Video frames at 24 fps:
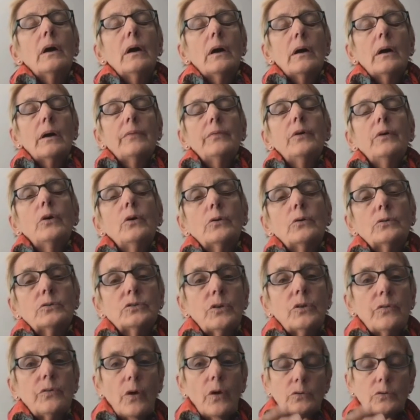uh, those.
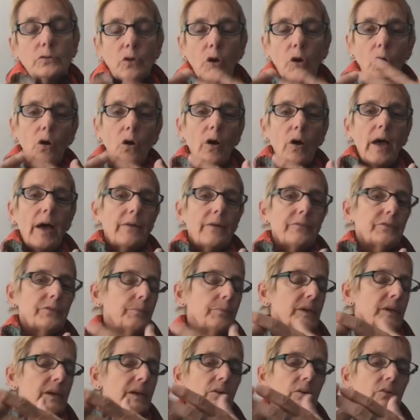So those all have to
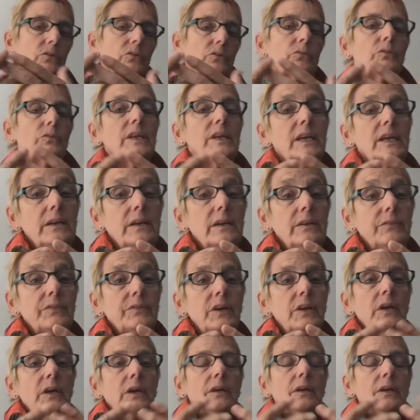be interleaved.